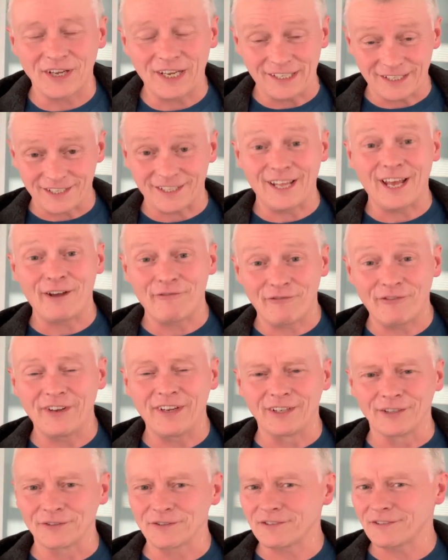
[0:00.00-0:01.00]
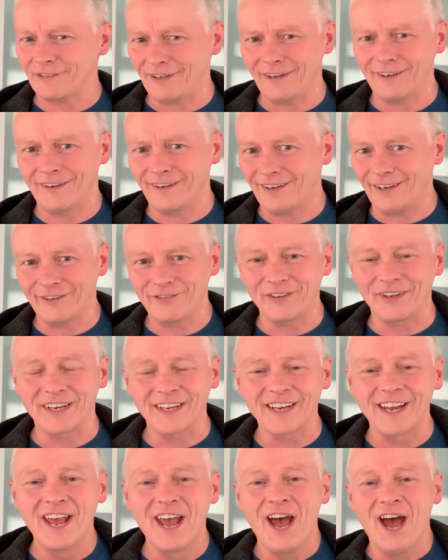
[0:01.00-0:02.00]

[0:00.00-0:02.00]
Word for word: into their fields, I, I think.